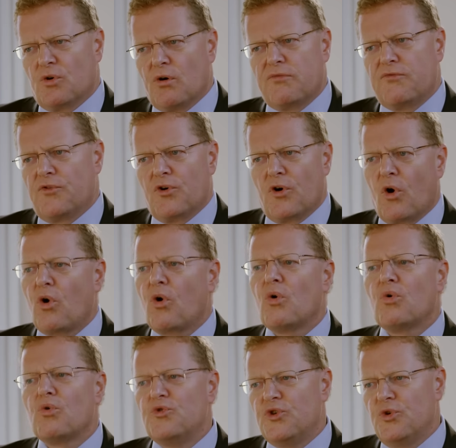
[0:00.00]
to offer a
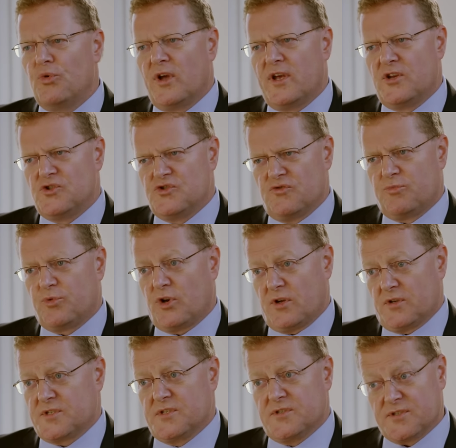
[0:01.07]
whole new range of
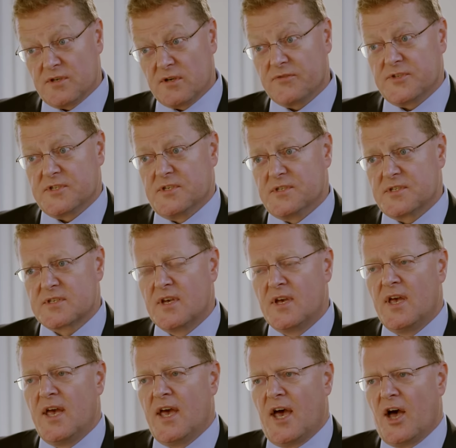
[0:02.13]
products and services.
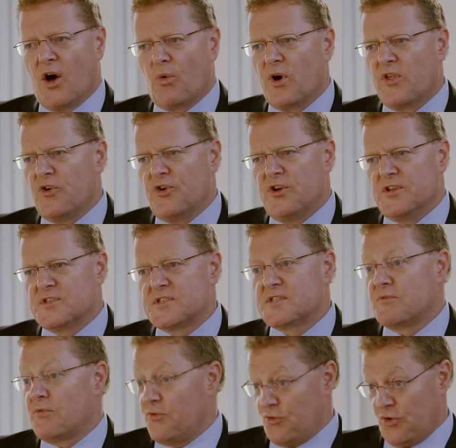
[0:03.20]
Whether
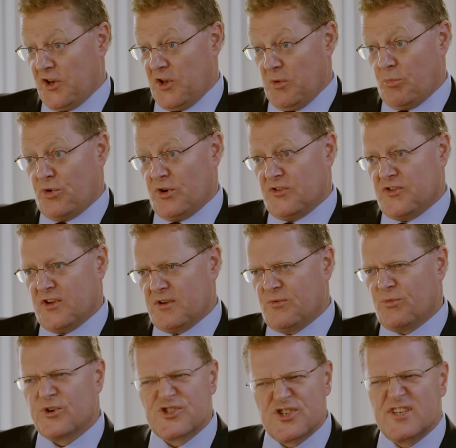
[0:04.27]
it's 3D printing,
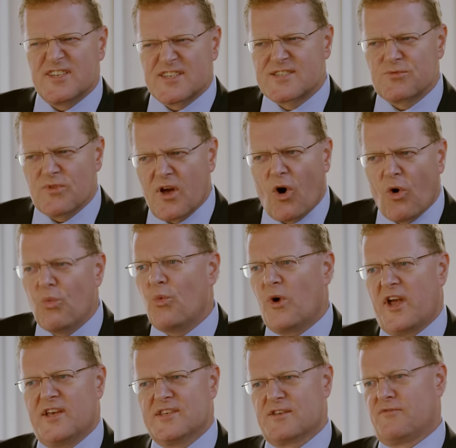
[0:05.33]
which in its own
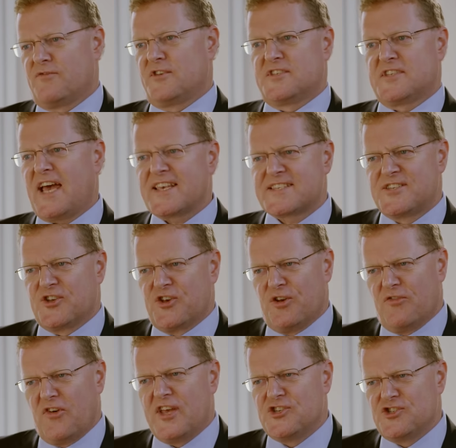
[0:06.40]
way is a fantastic
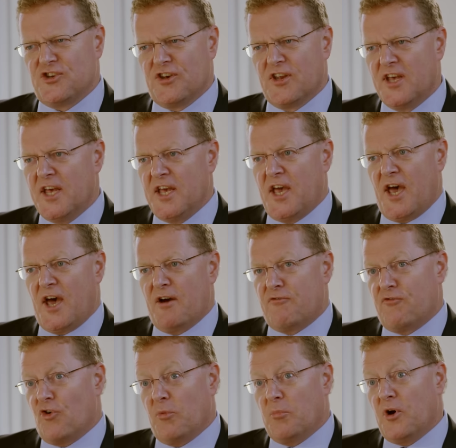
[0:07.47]
innovation.
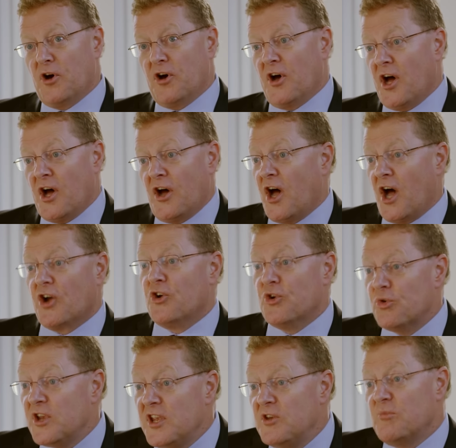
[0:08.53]
From a
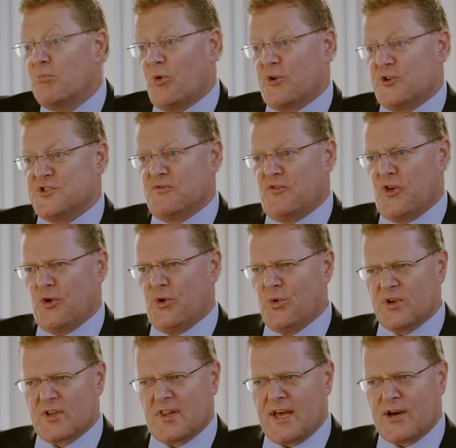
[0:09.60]
green point of
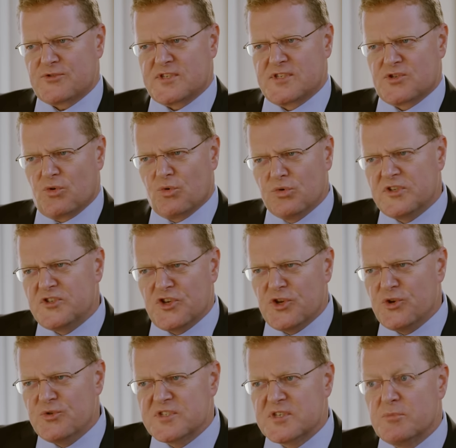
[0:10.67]
view, it allows us only to
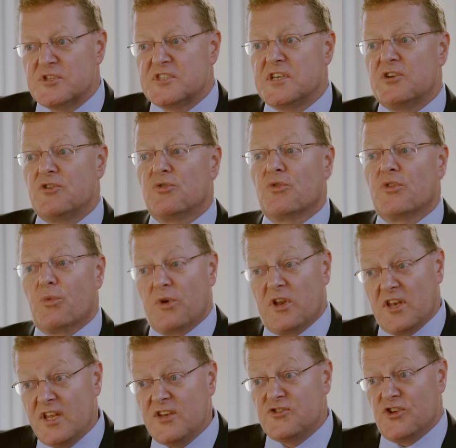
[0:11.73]
use the material that we
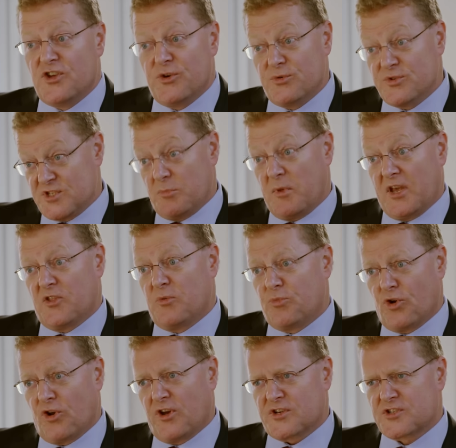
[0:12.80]
need to use to make the
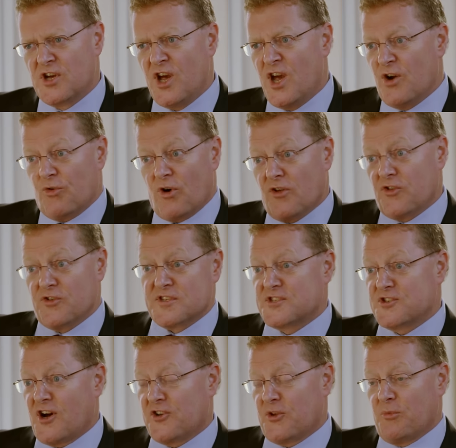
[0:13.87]
product, rather than
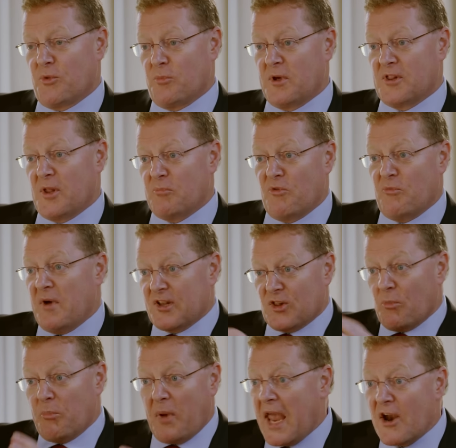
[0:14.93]
starting with a big lump of
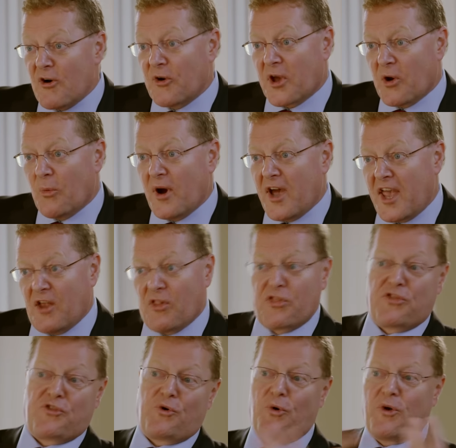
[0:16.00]
metal and paring away and
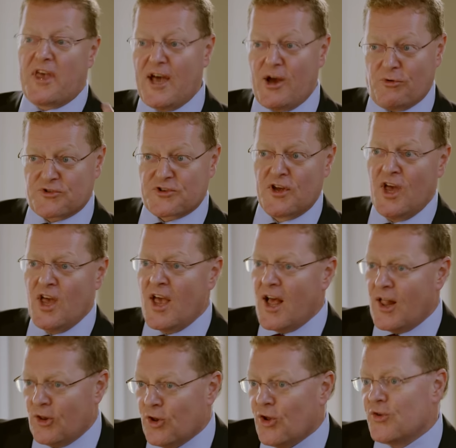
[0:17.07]
throwing out
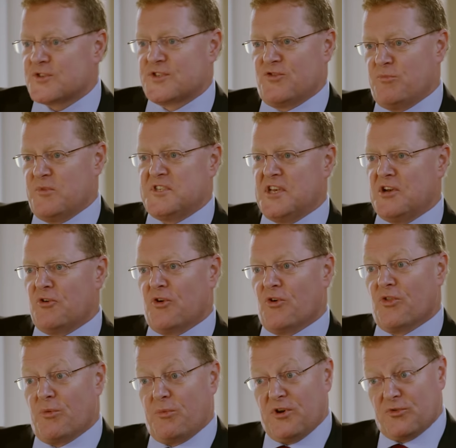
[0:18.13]
lots of
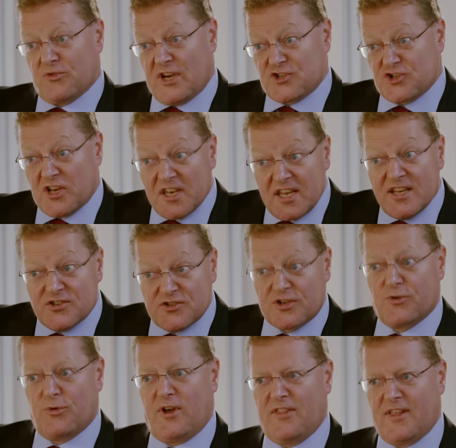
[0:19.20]
material that we don't actually need to
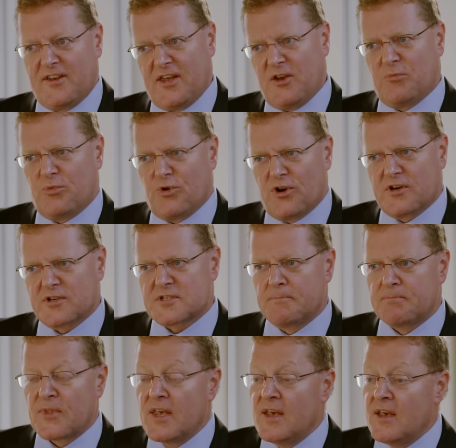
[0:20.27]
create that end product.
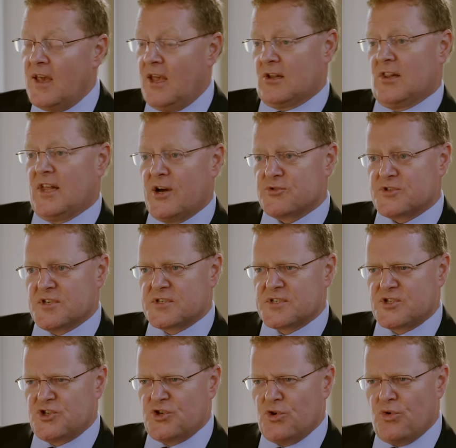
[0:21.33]
It allows
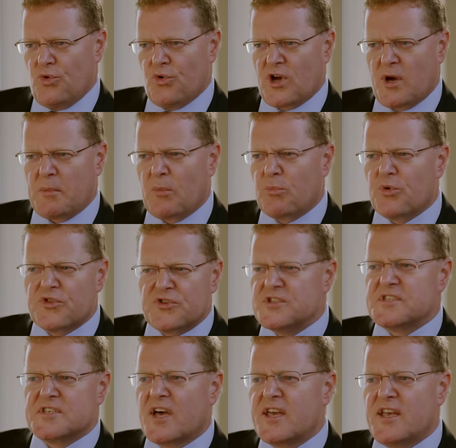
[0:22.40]
us to come up with
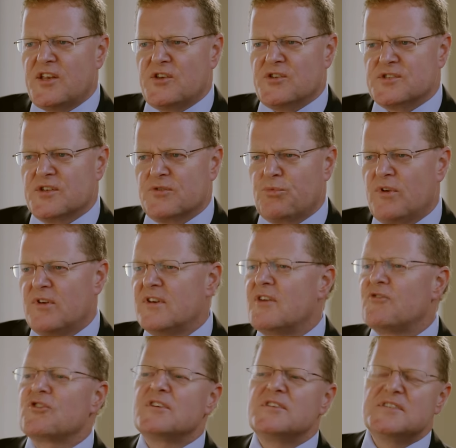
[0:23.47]
designs that we'd
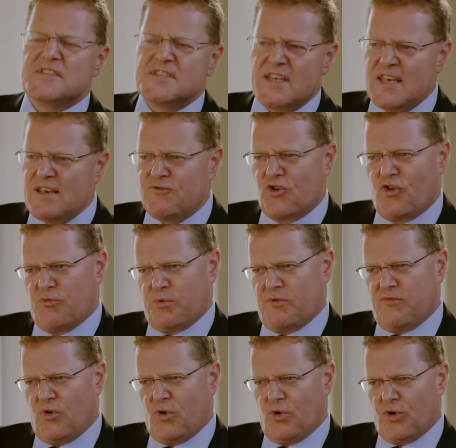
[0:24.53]
never conceived of
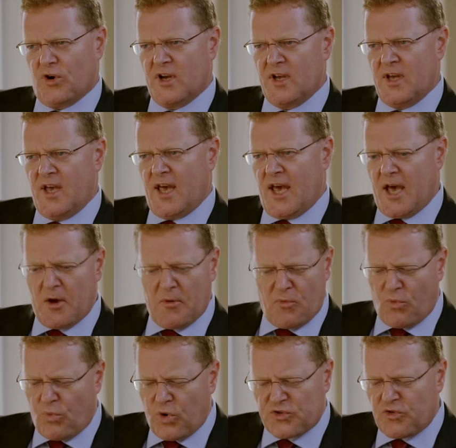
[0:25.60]
before.
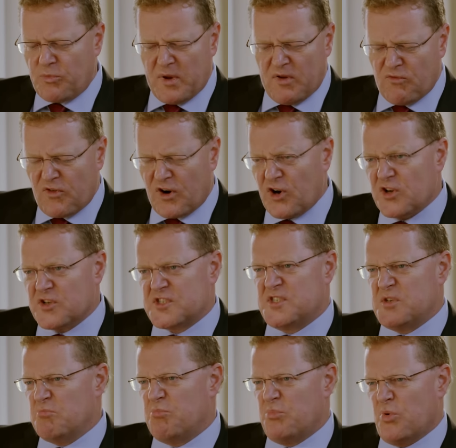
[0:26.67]
What have been very
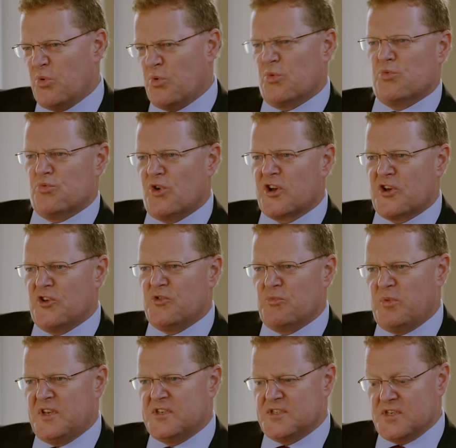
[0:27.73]
simple, rugged
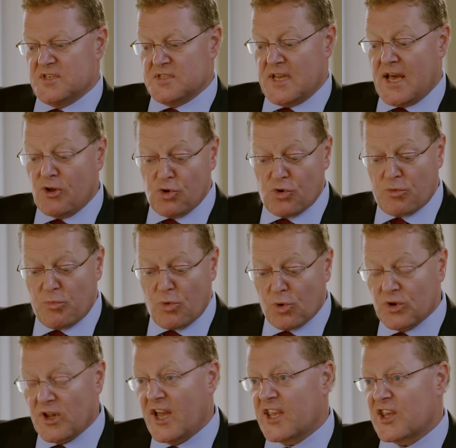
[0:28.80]
pieces now look
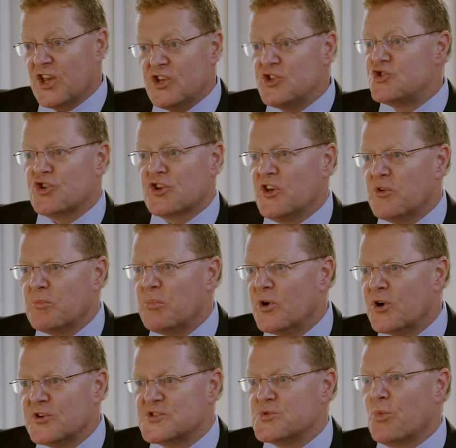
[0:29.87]
more like intricate
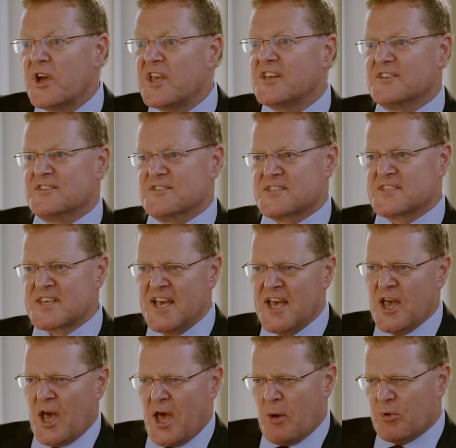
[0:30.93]
bird's wings
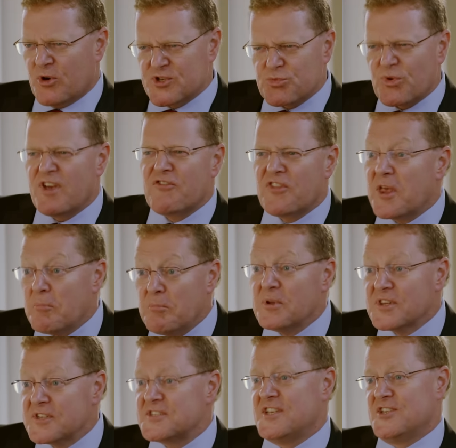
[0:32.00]
because we have the
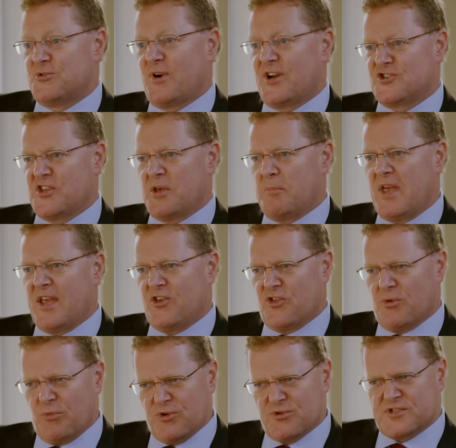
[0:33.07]
ability to actually make
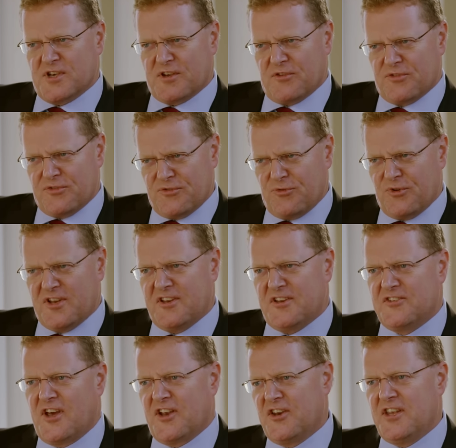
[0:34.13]
them using
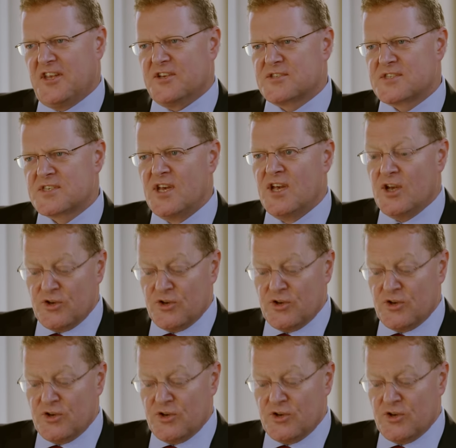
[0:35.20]
3D techniques.